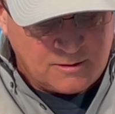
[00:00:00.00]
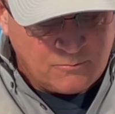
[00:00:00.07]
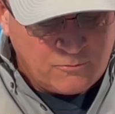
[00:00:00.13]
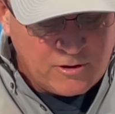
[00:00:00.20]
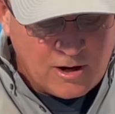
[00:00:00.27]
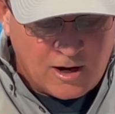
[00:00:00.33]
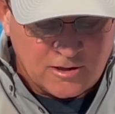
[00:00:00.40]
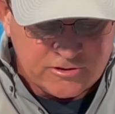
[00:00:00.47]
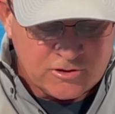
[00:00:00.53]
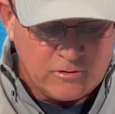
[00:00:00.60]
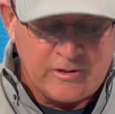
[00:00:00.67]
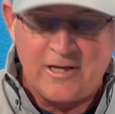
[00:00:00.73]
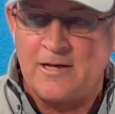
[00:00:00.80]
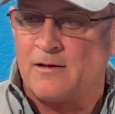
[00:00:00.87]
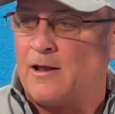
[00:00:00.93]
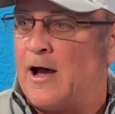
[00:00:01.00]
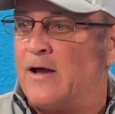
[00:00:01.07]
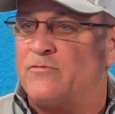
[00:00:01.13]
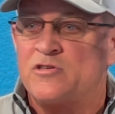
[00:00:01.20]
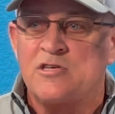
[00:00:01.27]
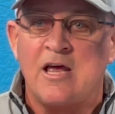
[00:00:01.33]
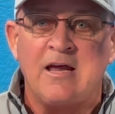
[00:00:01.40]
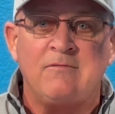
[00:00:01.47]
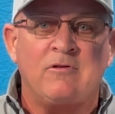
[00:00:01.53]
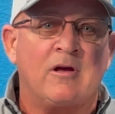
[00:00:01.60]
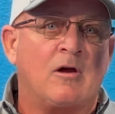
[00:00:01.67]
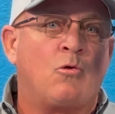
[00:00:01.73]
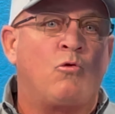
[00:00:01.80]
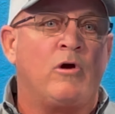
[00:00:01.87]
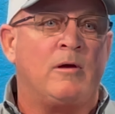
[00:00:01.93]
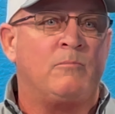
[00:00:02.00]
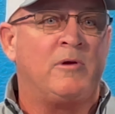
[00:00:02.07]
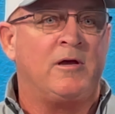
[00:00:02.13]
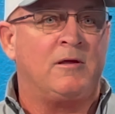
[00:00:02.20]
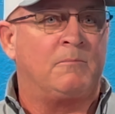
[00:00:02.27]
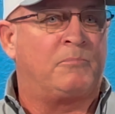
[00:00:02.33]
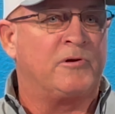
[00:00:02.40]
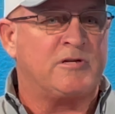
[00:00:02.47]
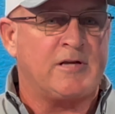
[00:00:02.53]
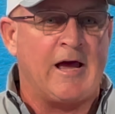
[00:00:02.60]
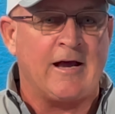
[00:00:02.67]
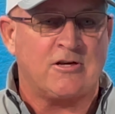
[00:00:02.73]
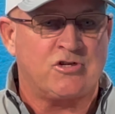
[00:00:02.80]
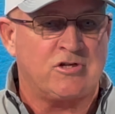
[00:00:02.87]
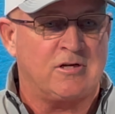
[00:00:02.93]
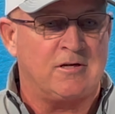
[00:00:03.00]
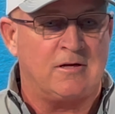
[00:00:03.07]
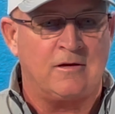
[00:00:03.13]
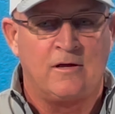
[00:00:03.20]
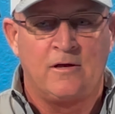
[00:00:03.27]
We also need life-saving equipment, protection,